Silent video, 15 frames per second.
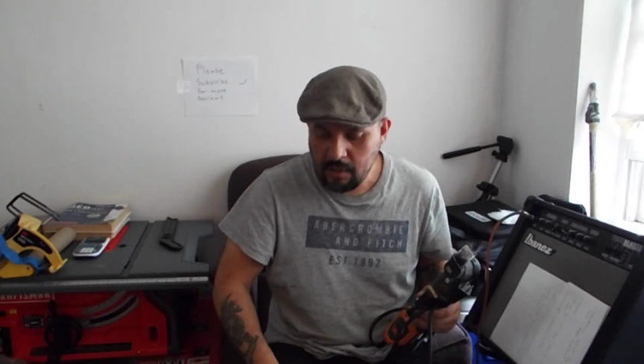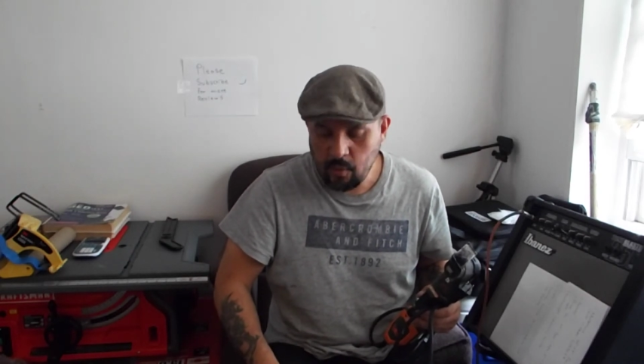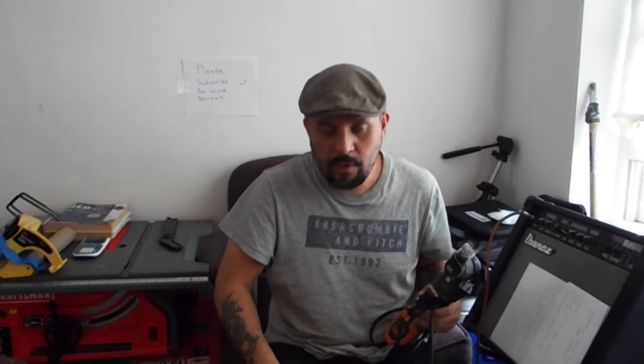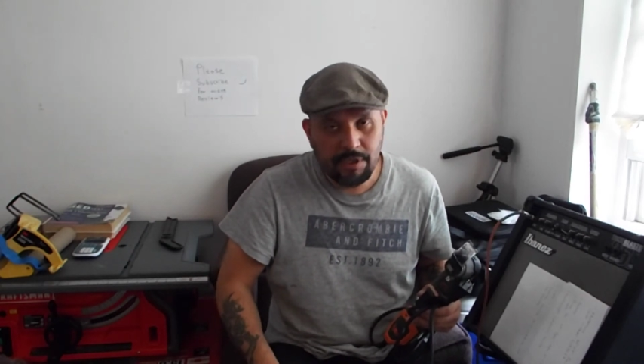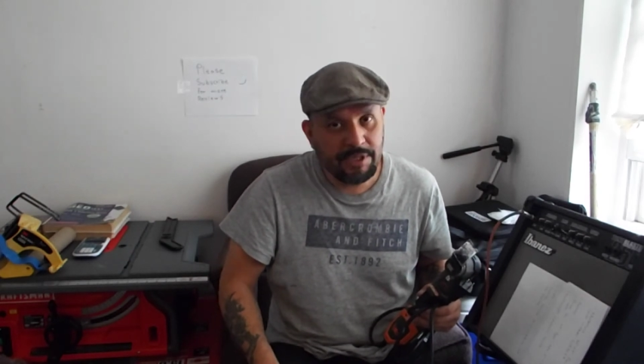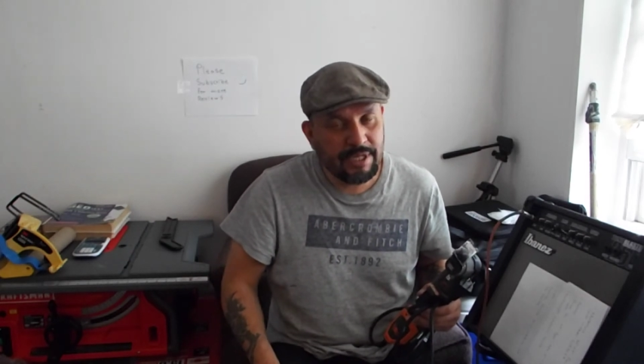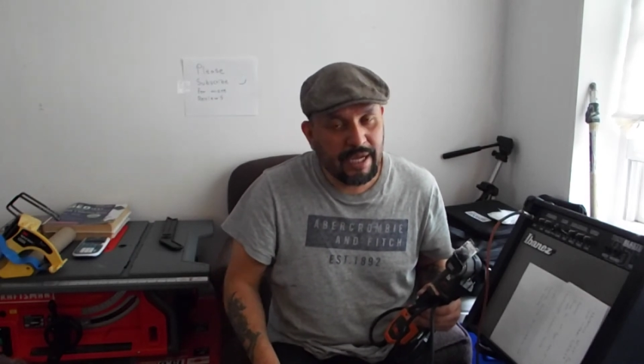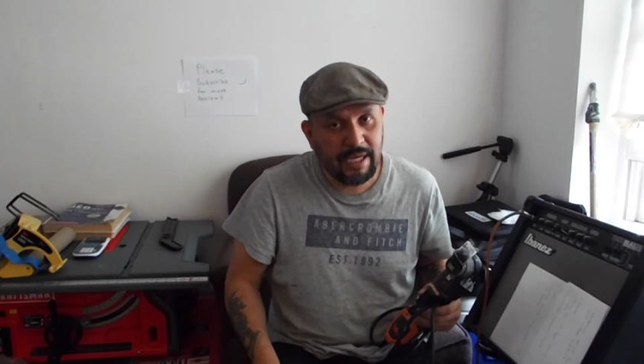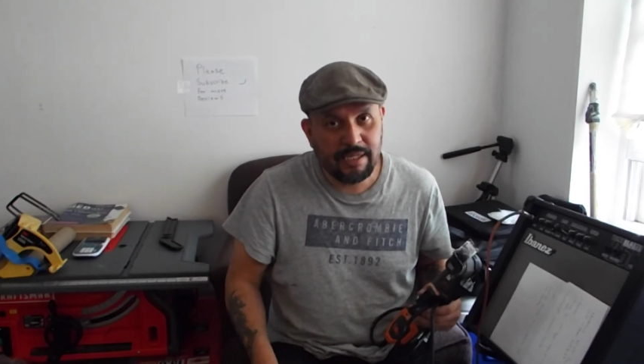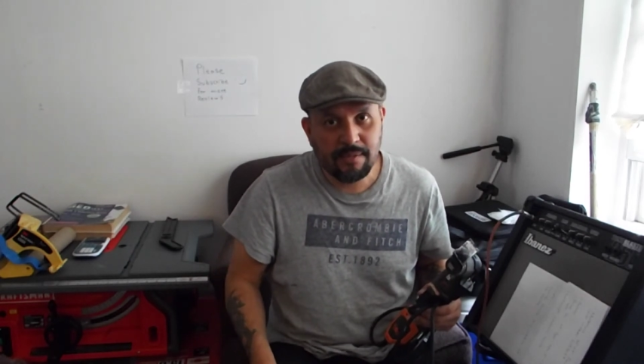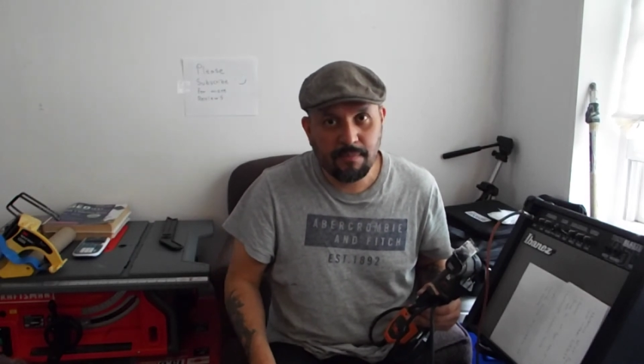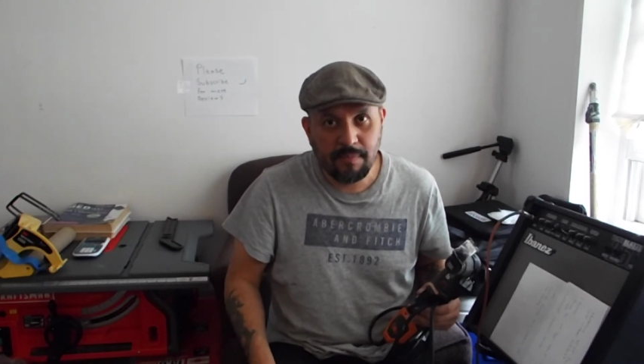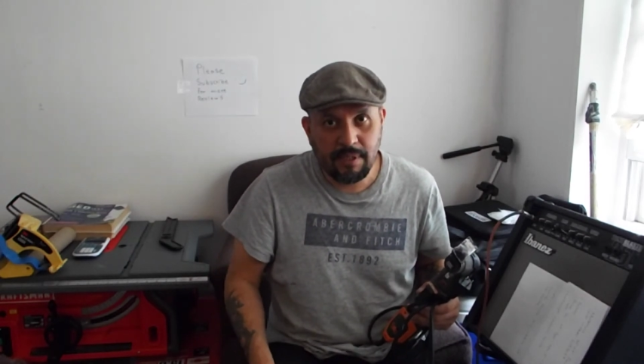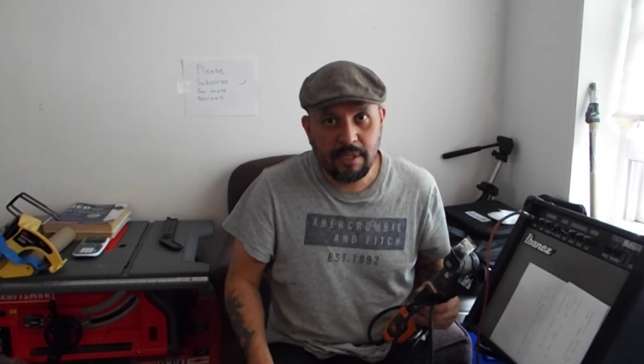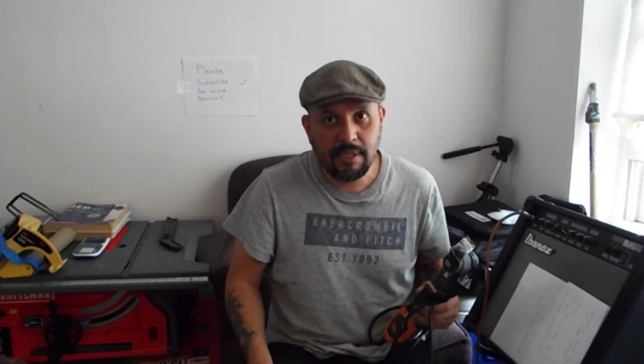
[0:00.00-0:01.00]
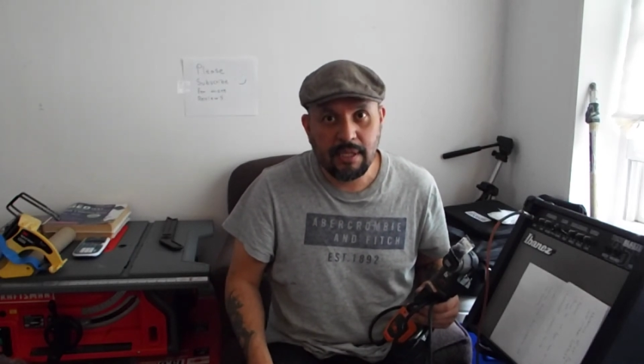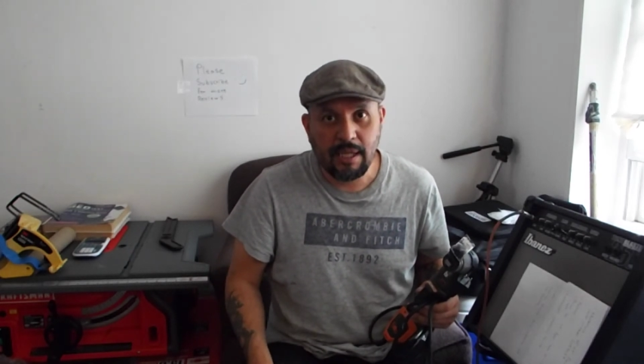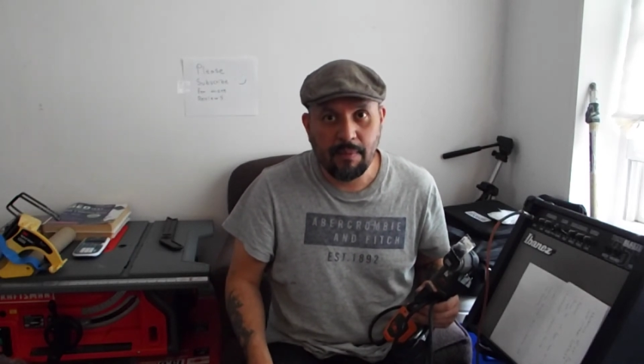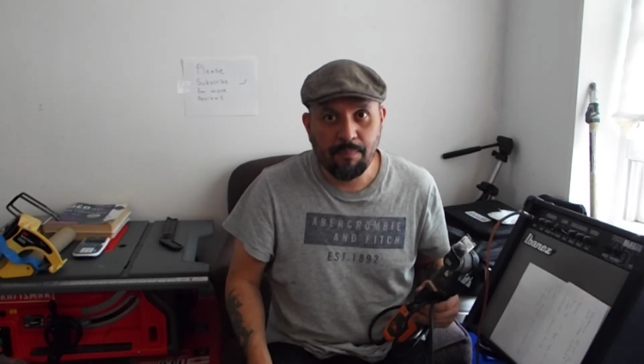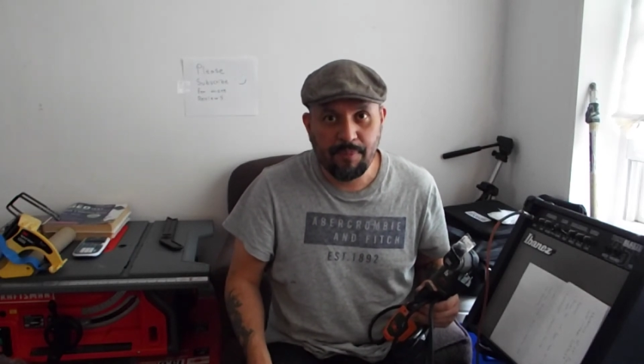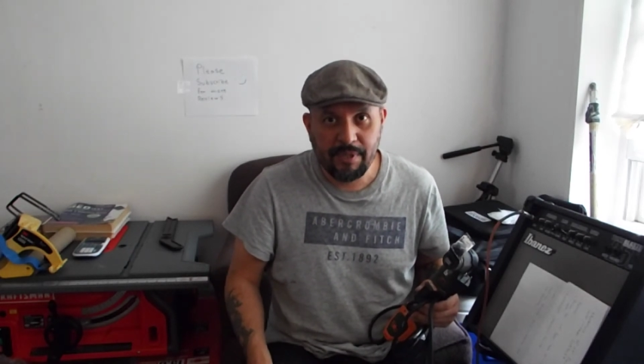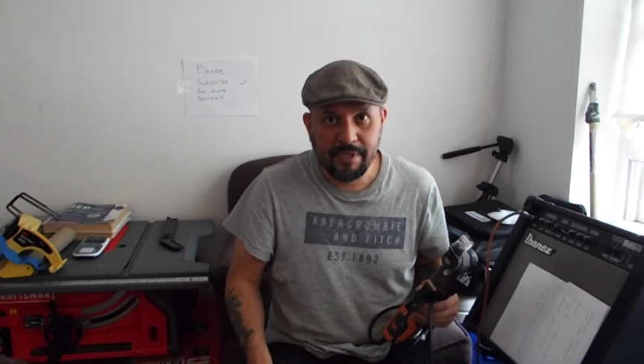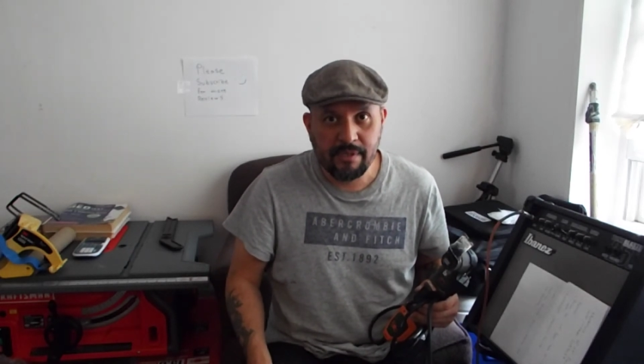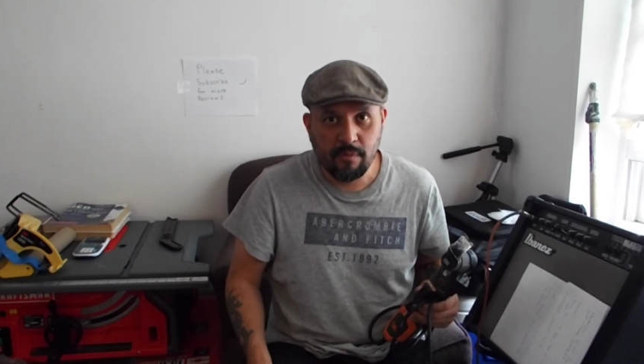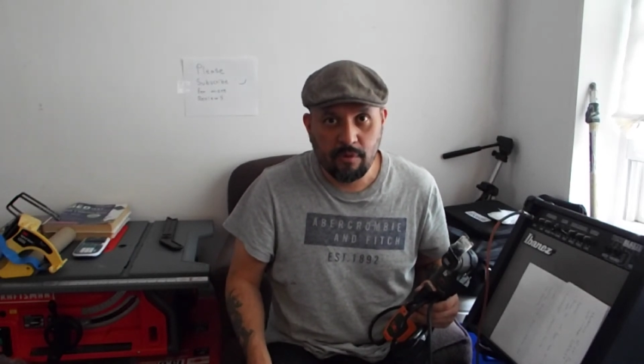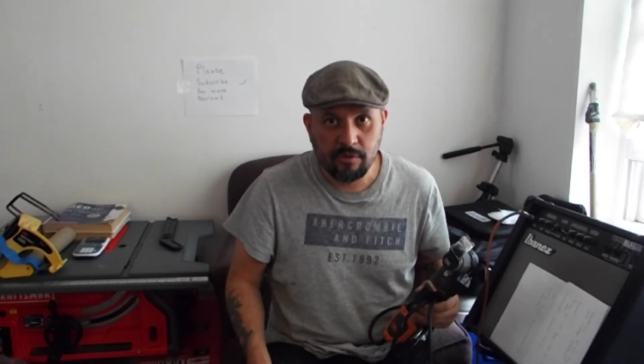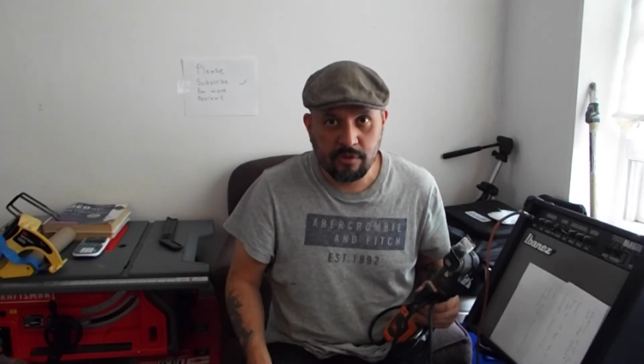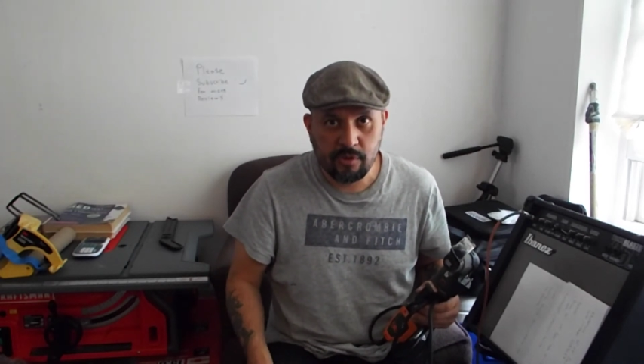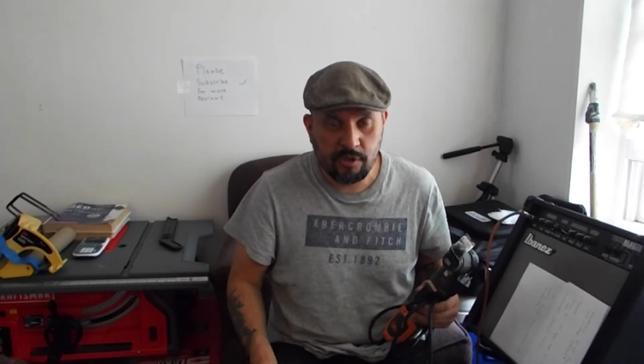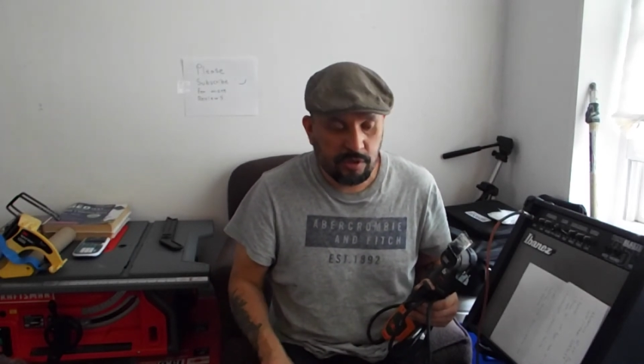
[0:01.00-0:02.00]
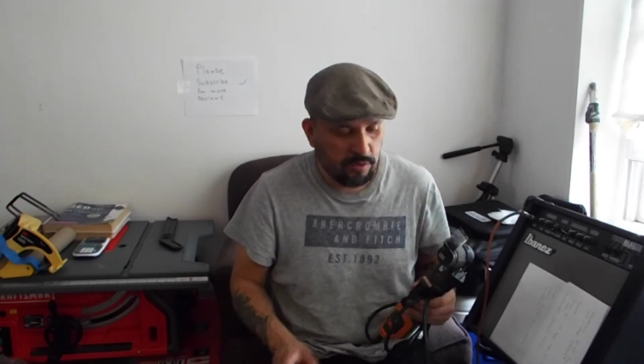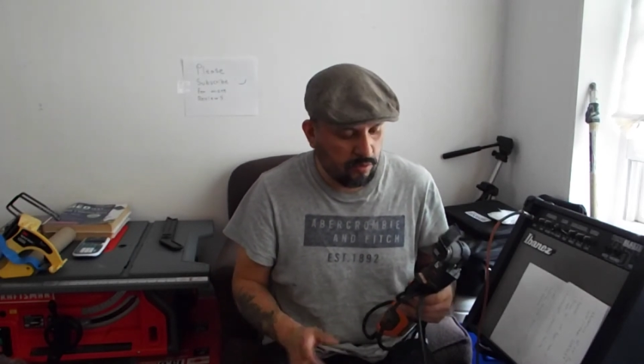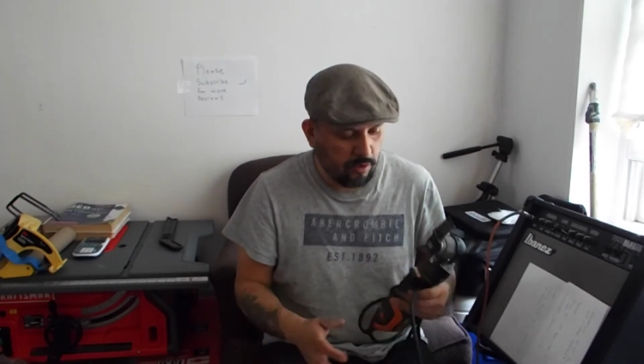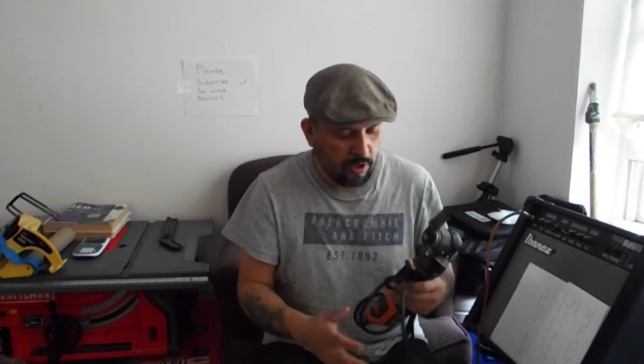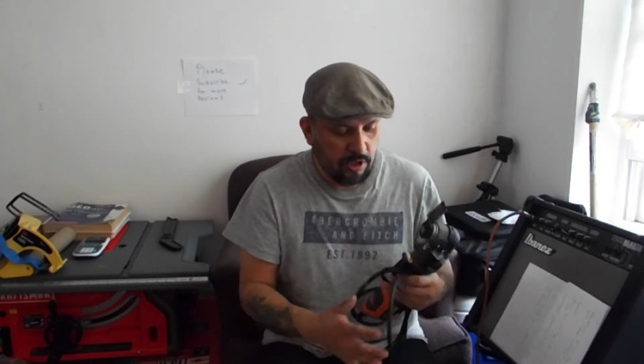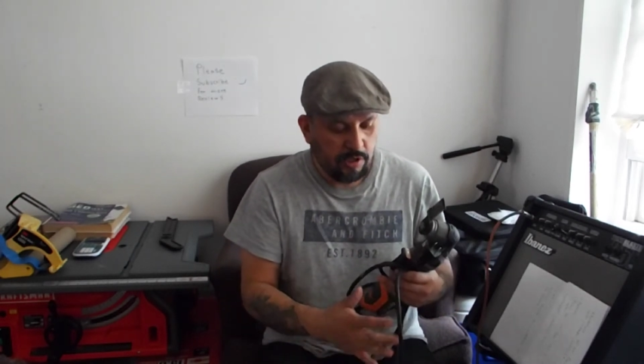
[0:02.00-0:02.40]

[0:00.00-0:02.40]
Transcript: will not be applicable to you